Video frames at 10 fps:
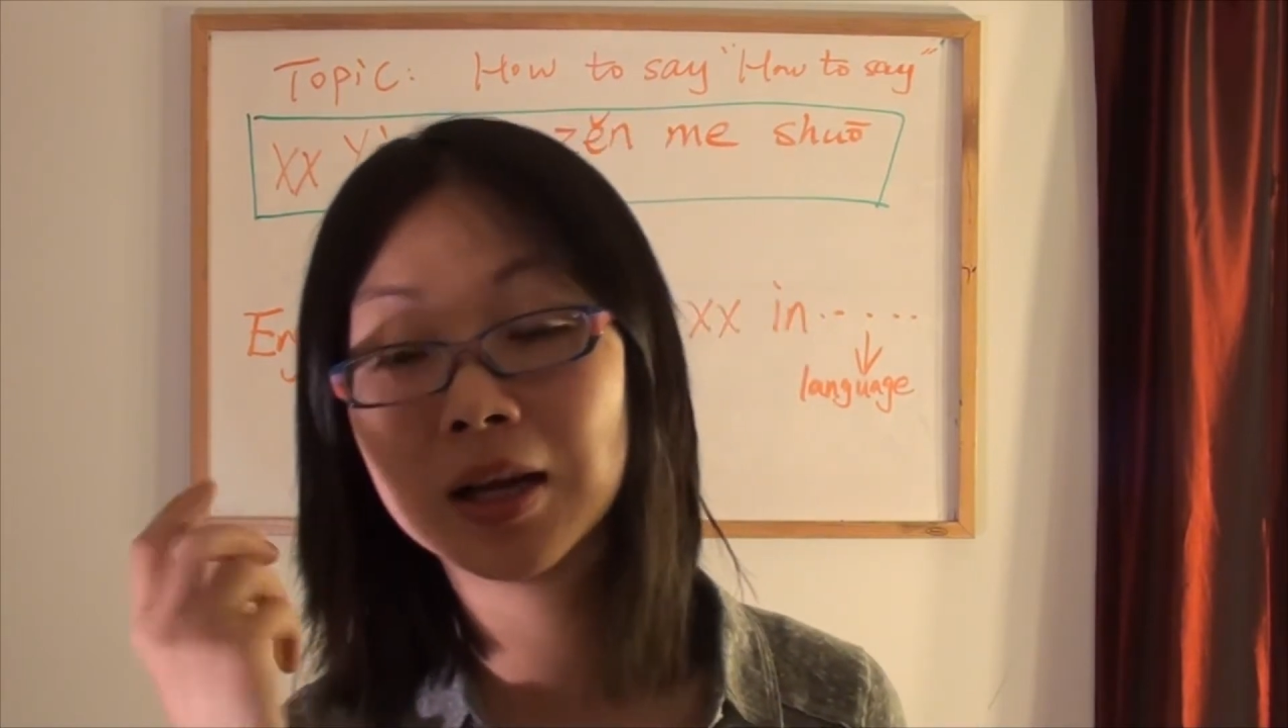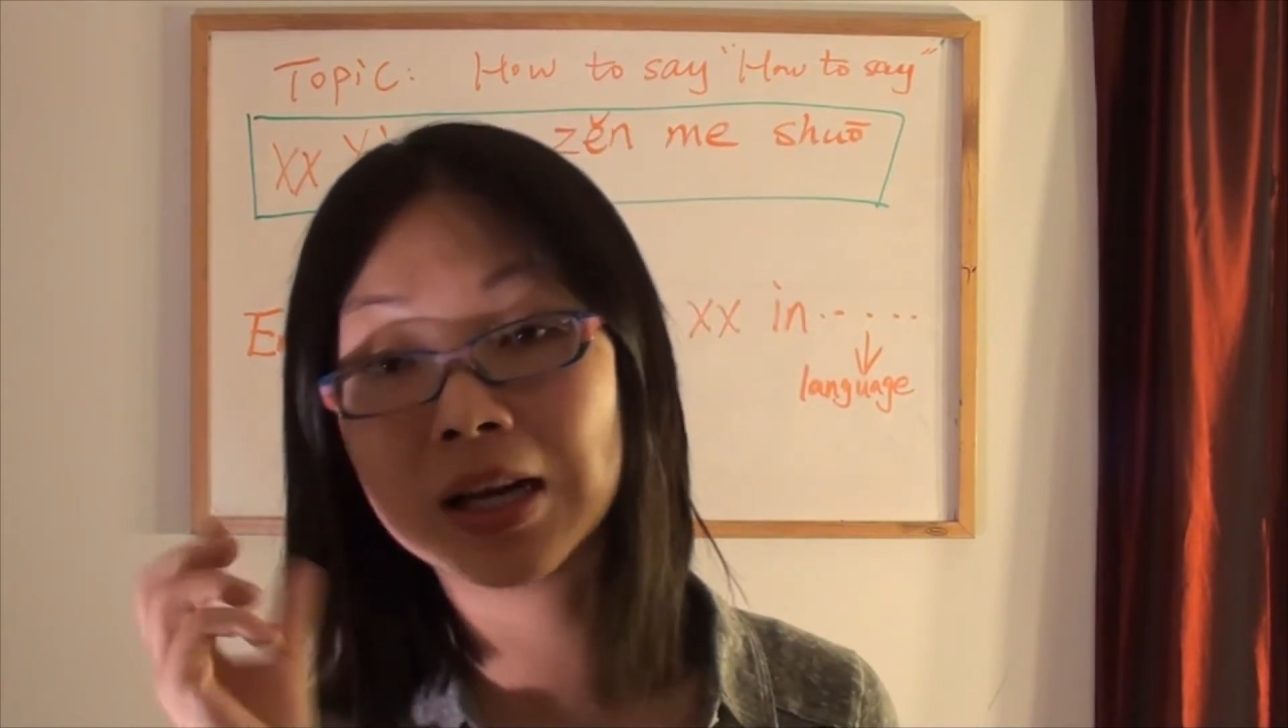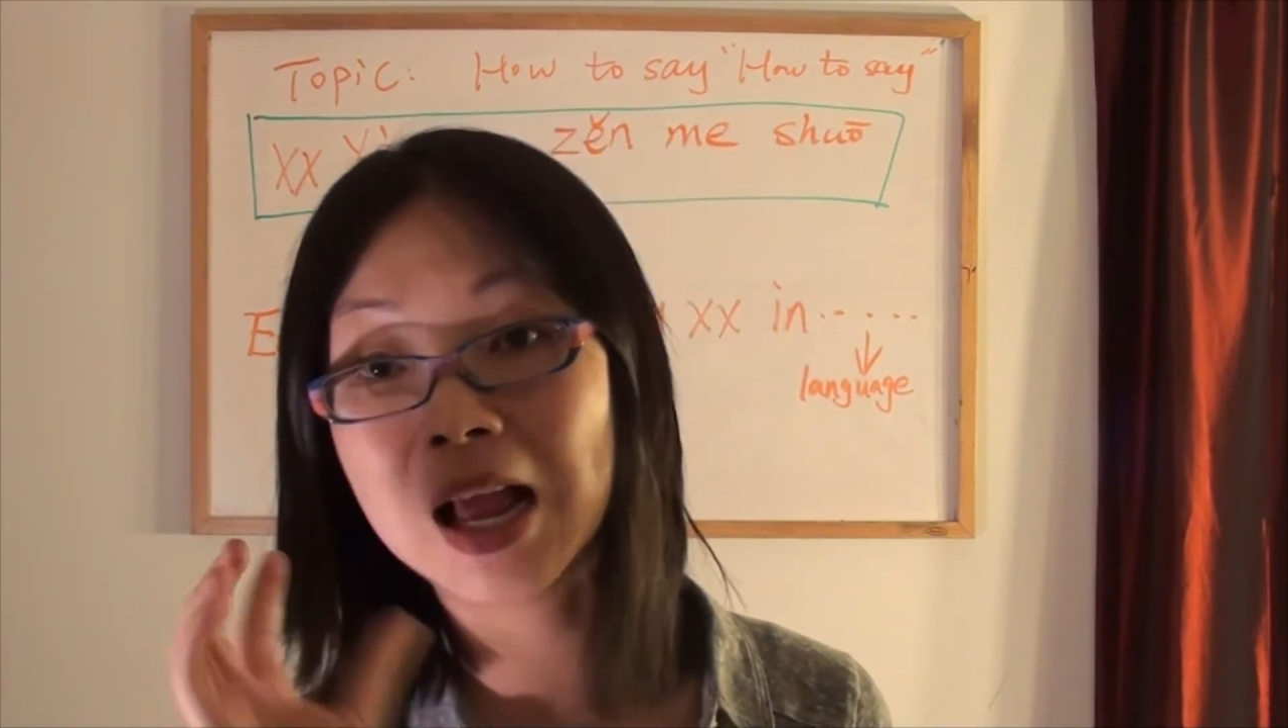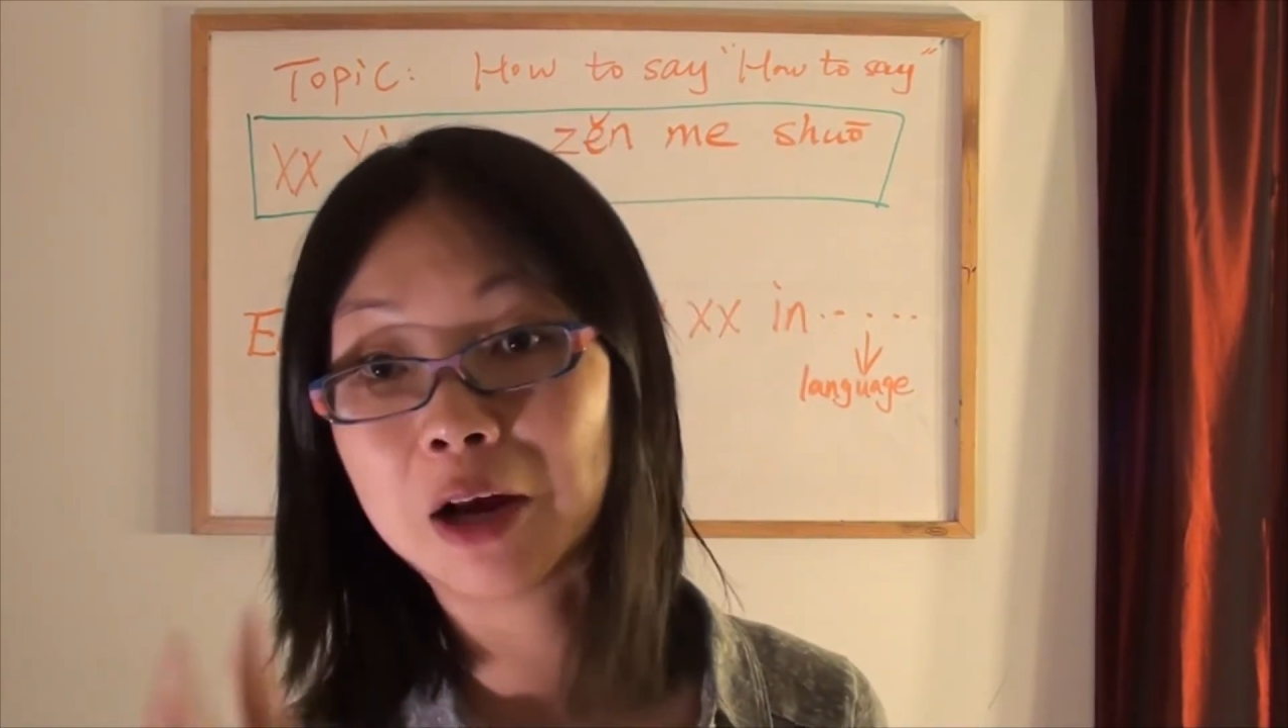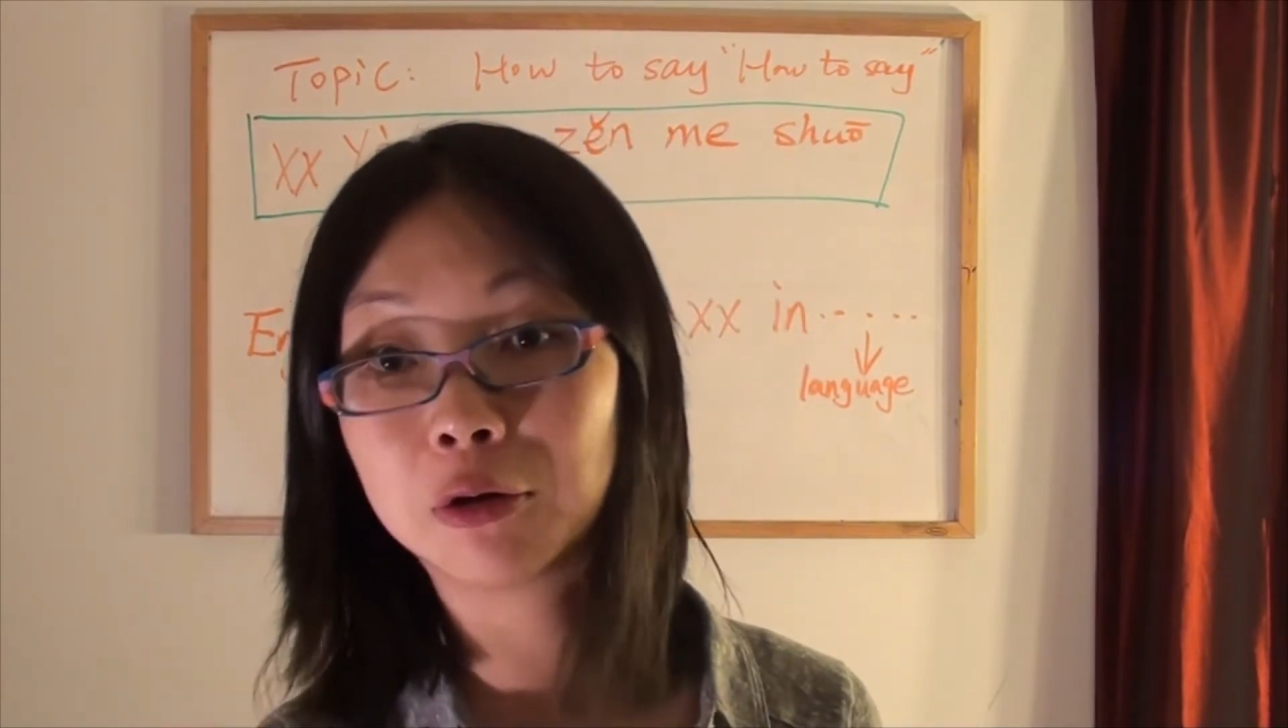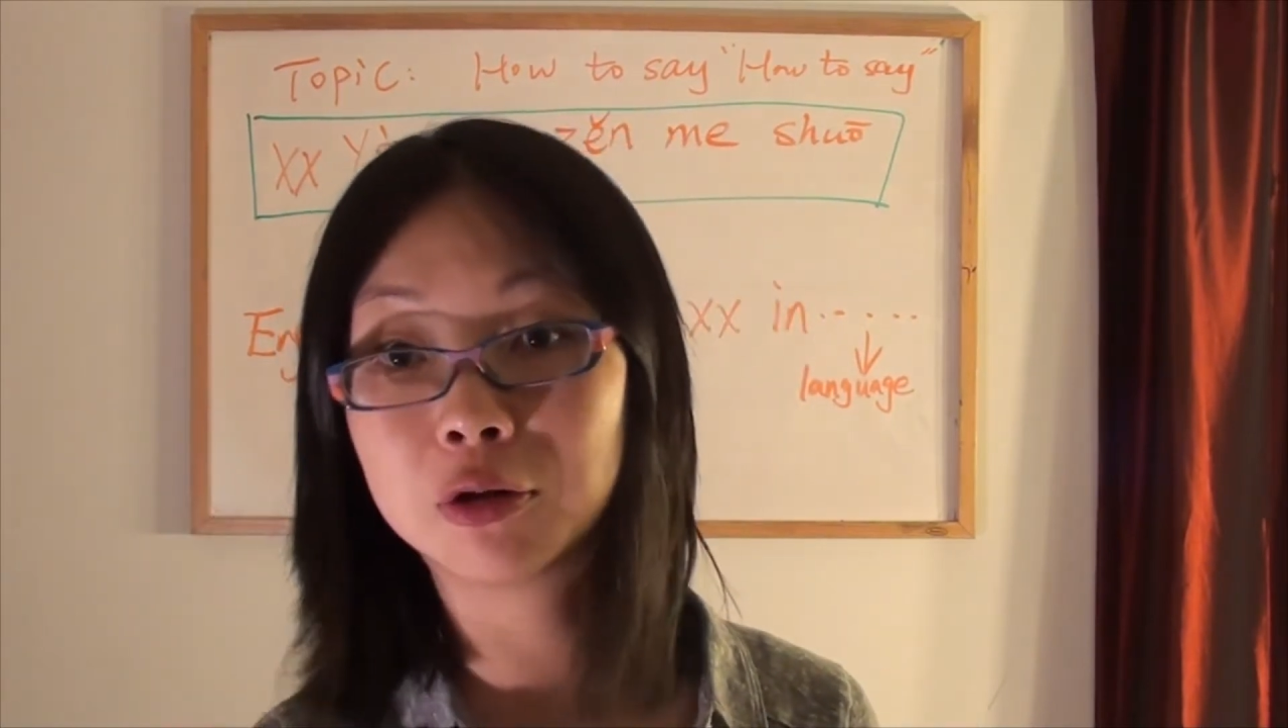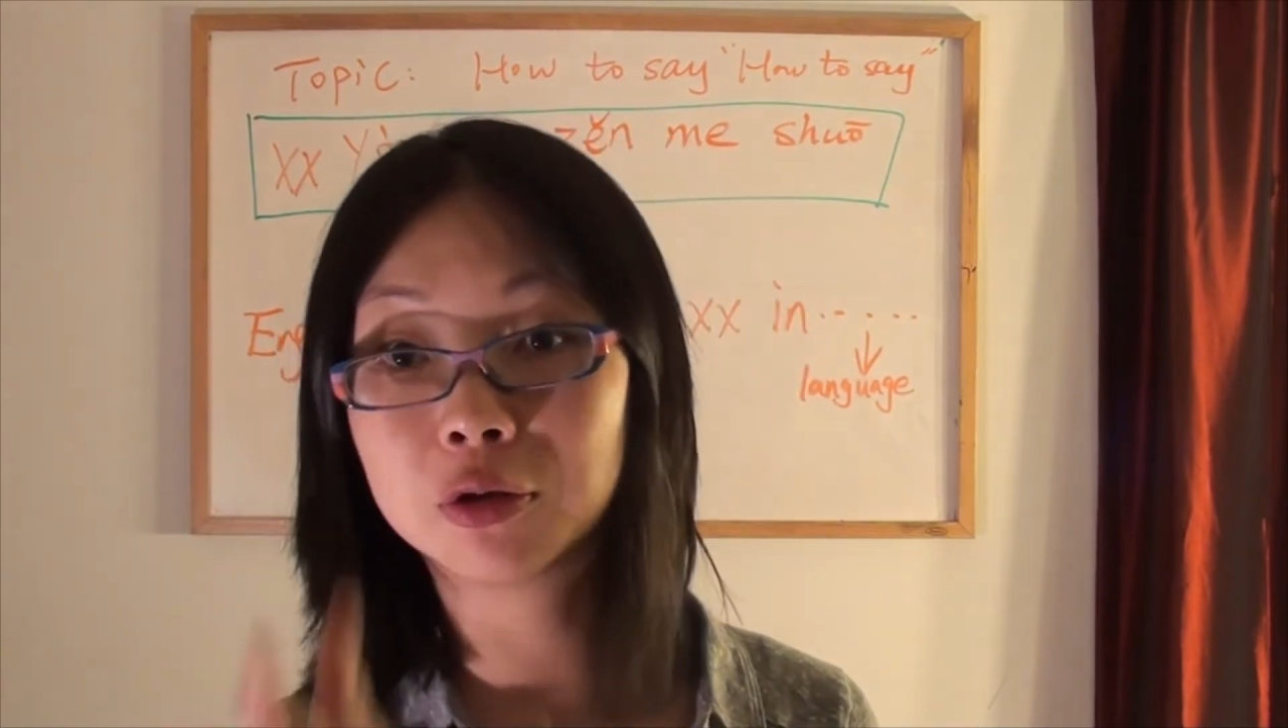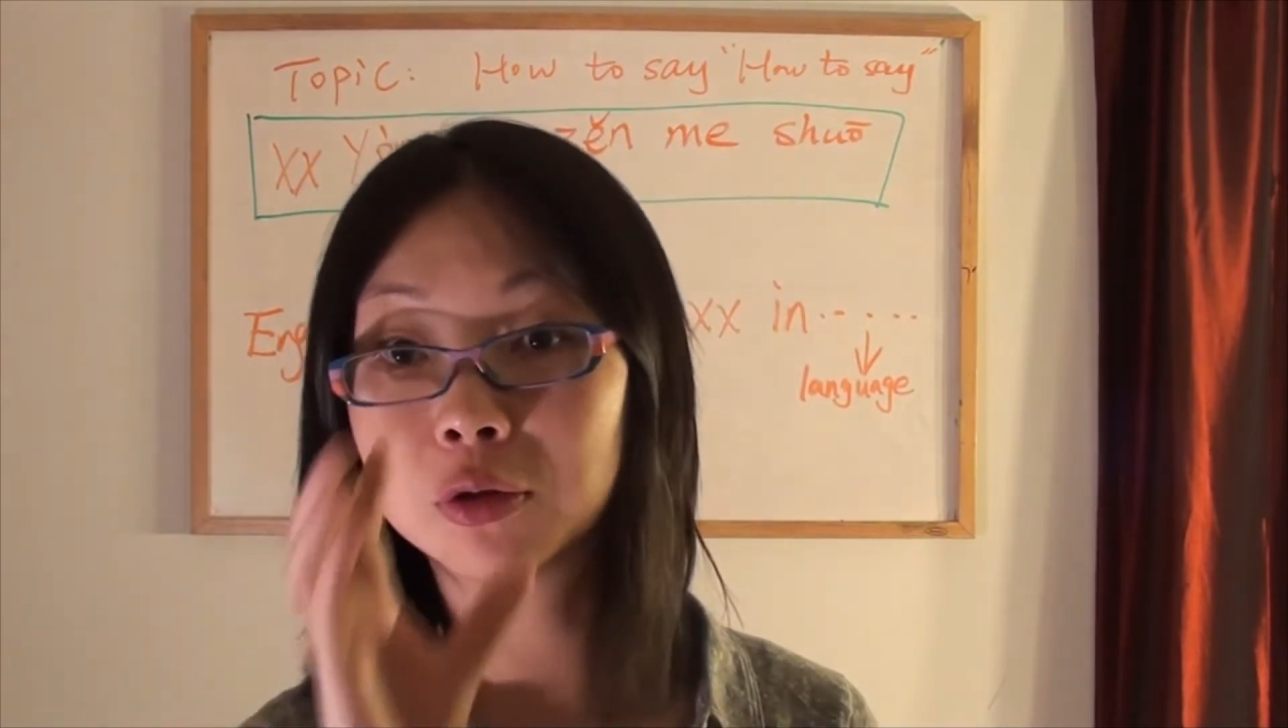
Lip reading: a language.